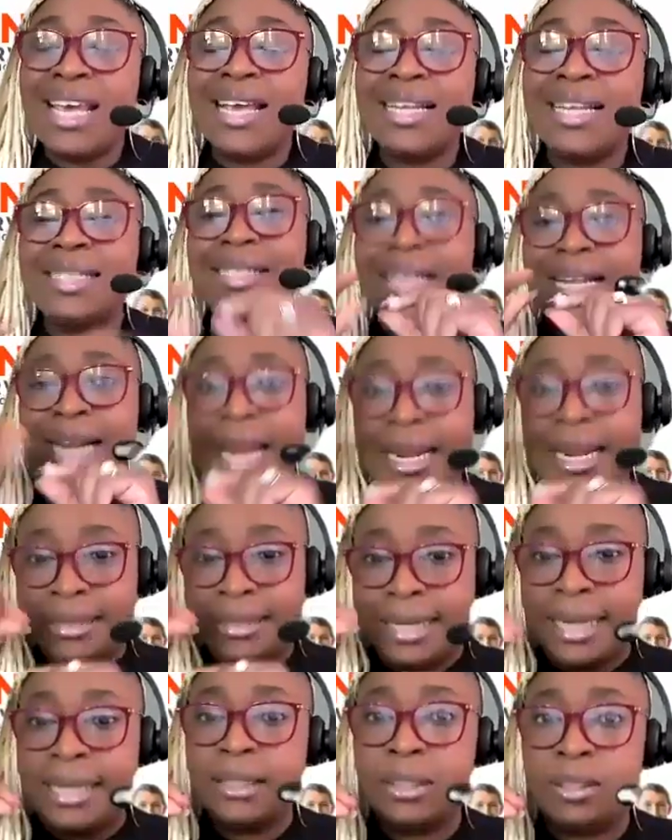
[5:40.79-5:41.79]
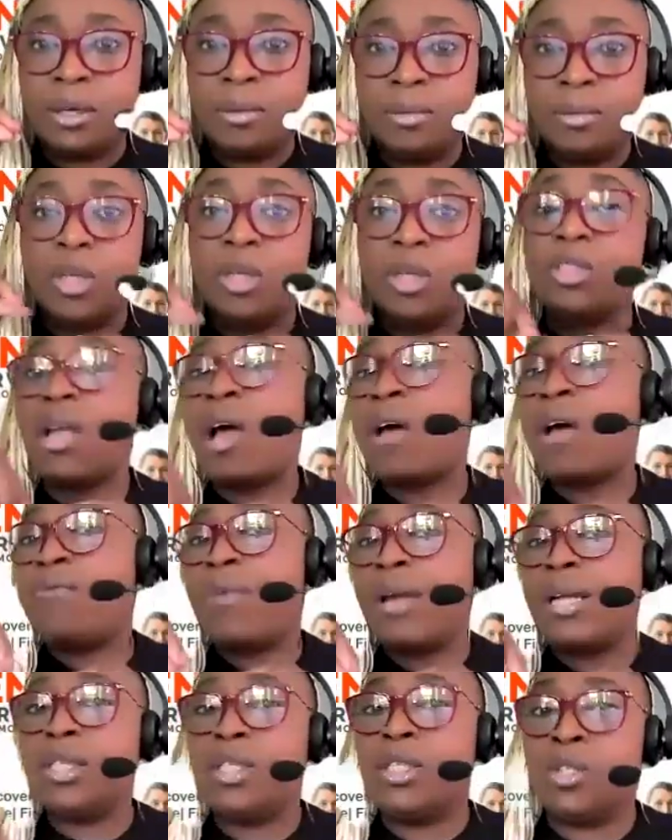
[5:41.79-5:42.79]
It is an addendum. It does not
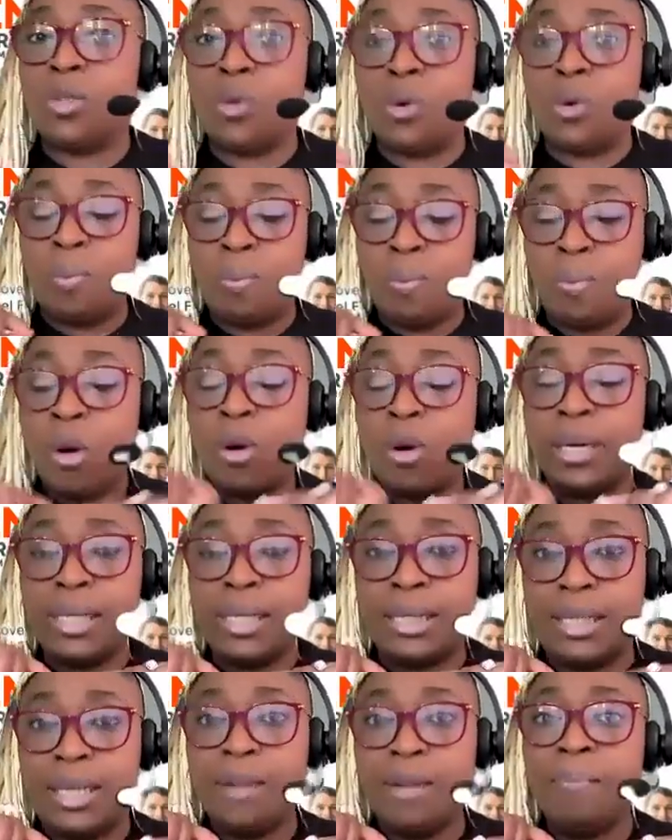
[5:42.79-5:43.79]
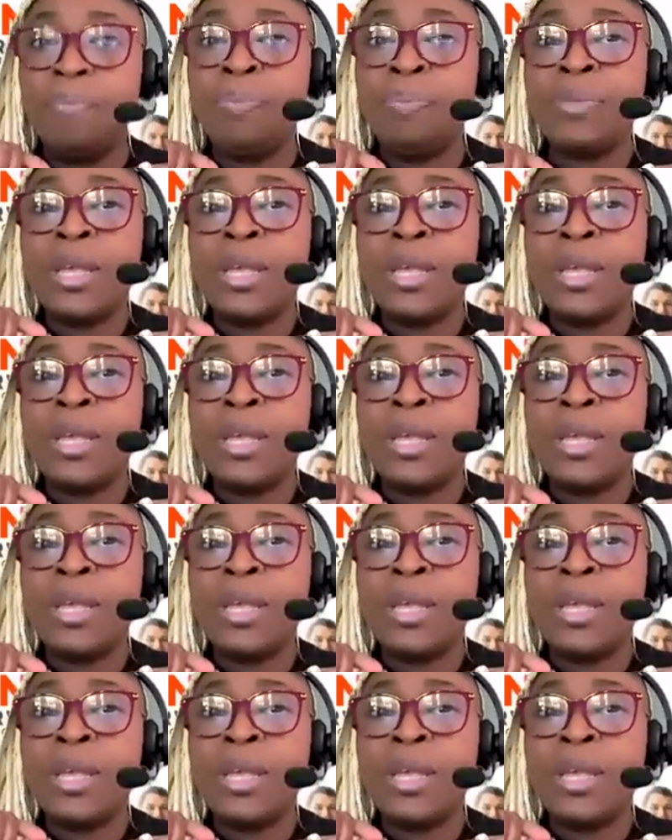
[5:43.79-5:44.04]
affect your policy.